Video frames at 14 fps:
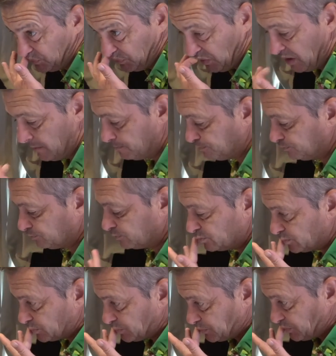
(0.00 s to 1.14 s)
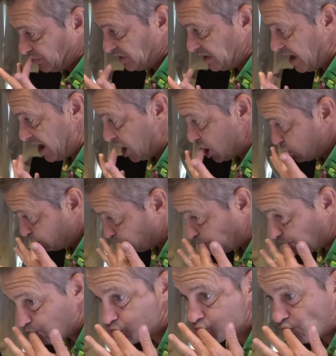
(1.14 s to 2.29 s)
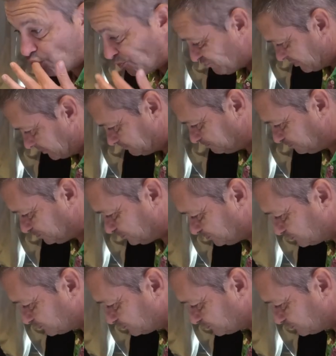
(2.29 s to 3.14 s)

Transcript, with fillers: What the chips? Yeah. Oh.